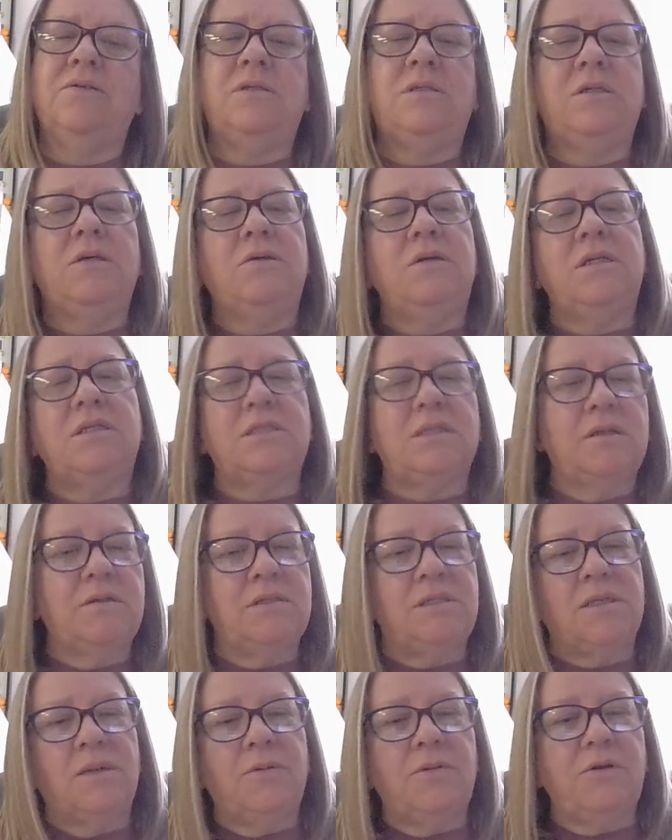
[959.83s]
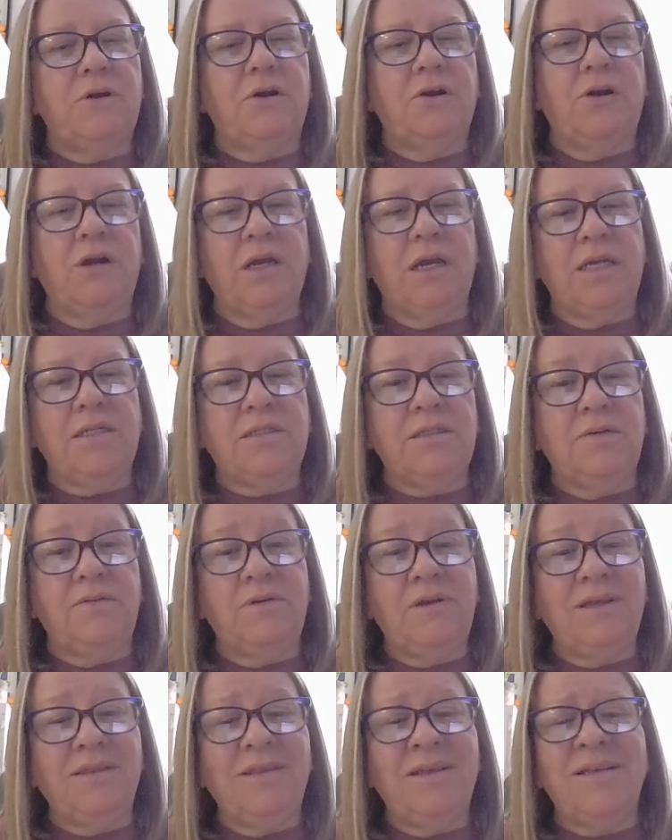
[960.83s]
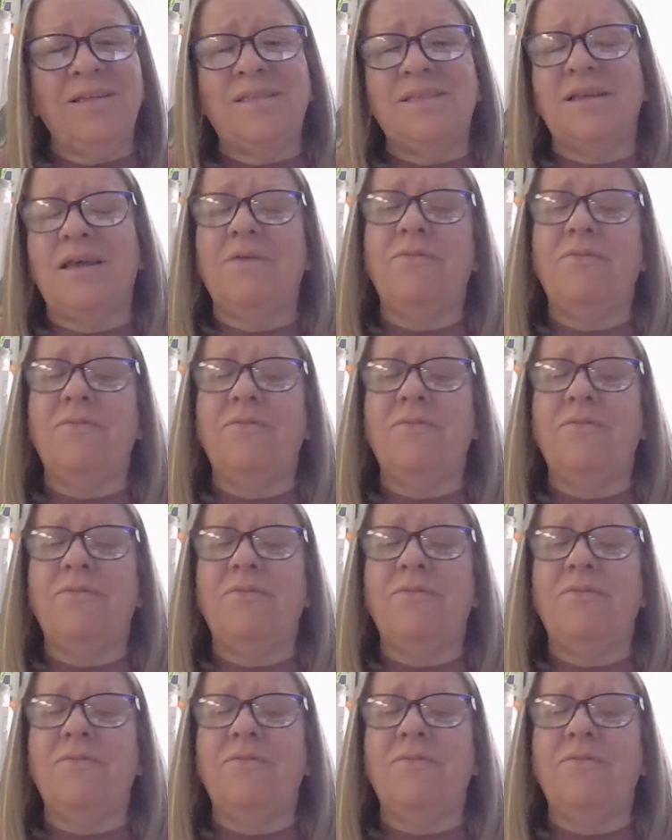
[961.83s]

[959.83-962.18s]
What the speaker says: students lose some of their creativity in this?